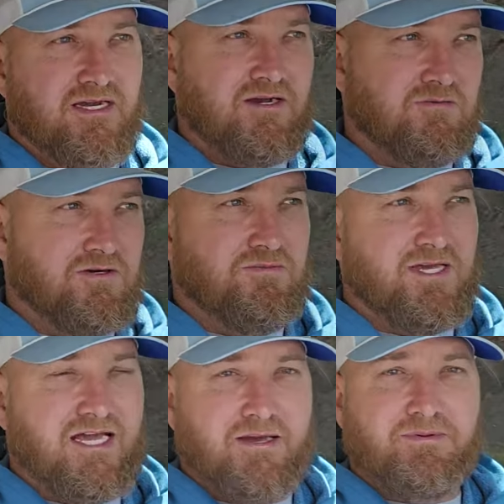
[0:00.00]
But I will
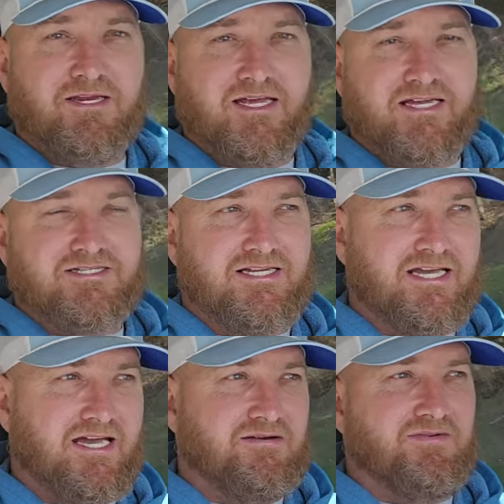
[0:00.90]
be happy to
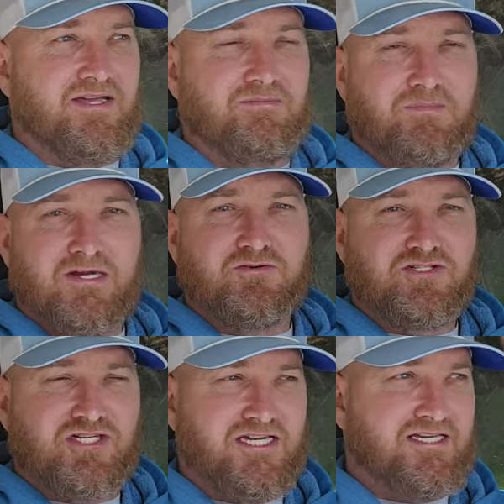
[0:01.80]
actually have a
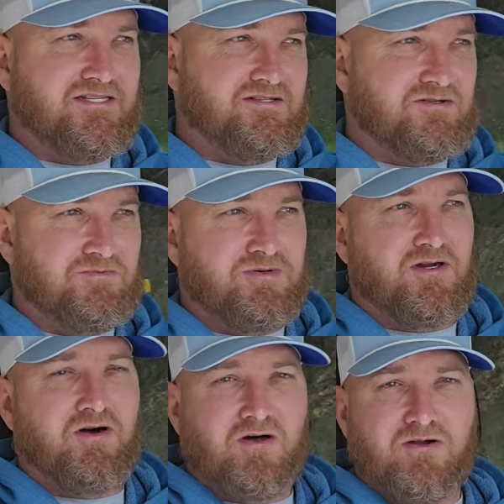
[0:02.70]
metal shed to
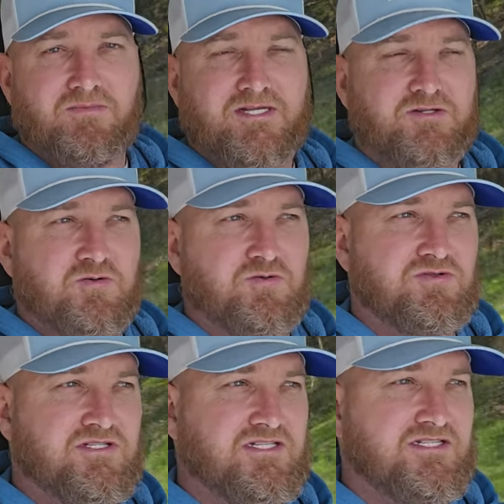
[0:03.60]
put all of my tools
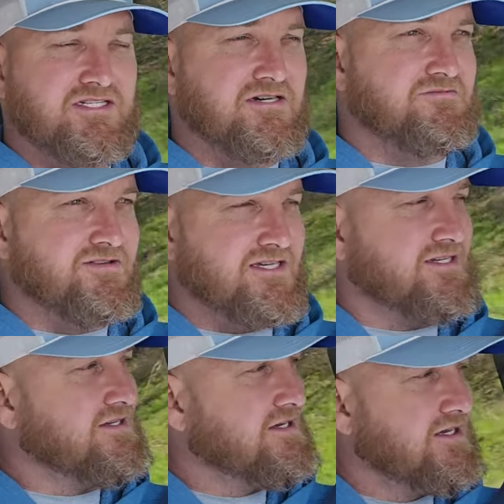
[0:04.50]
and stuff
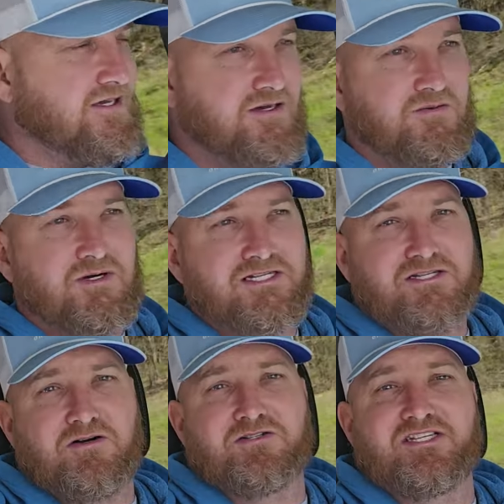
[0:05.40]
in when
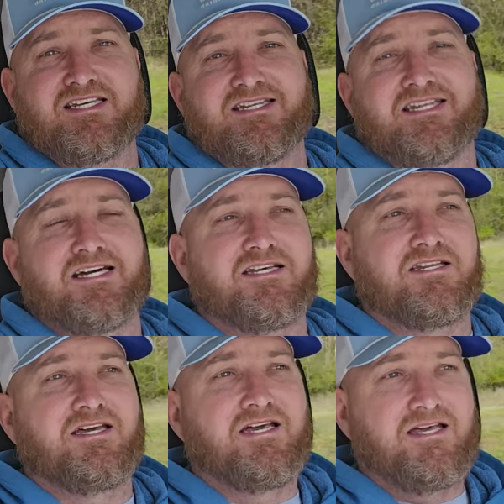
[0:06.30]
it's all said and
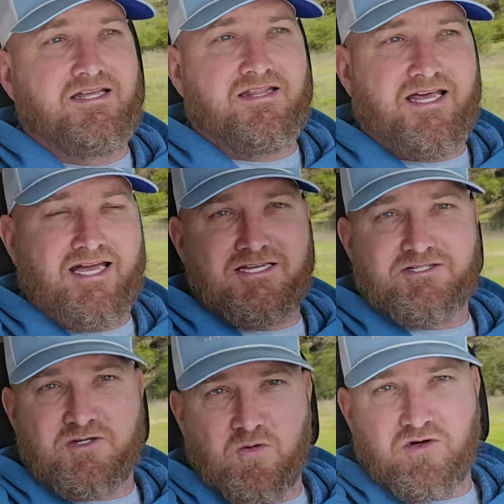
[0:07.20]
done, that
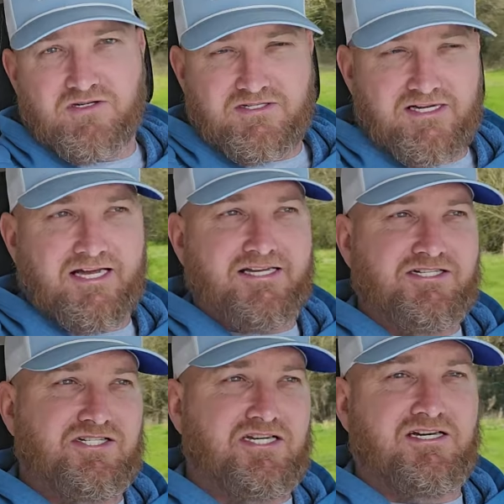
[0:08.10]
has doors that I
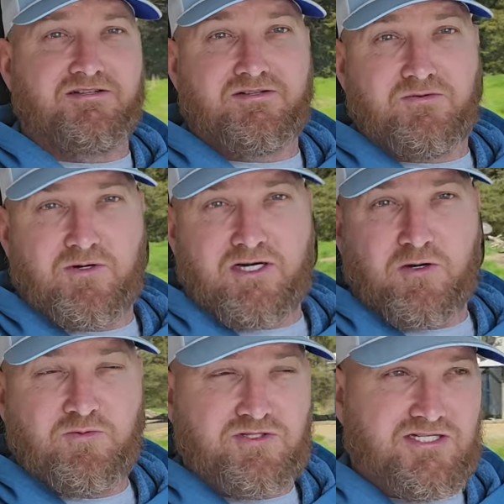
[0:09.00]
can shut to where
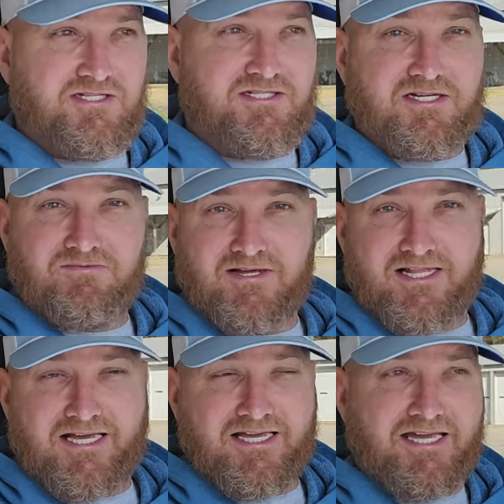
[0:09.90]
goats and stuff
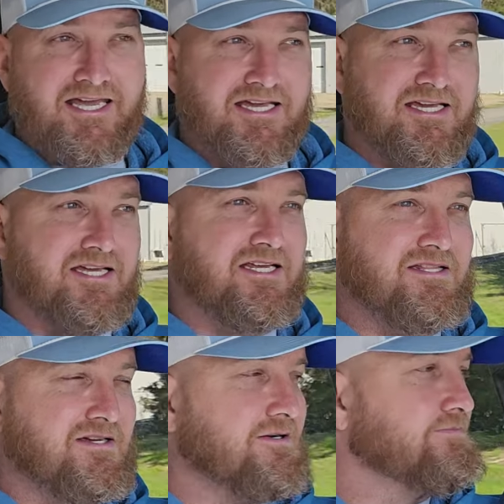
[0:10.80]
like that can't get
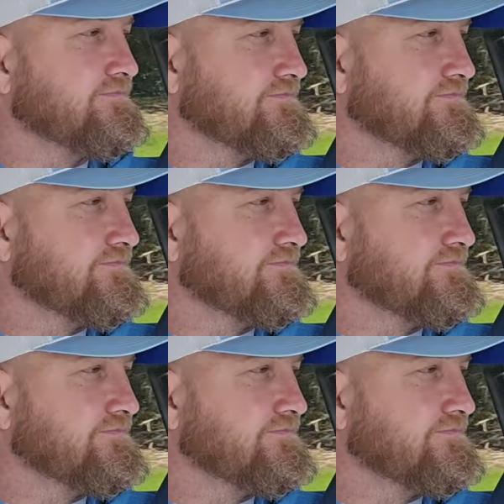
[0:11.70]
in there.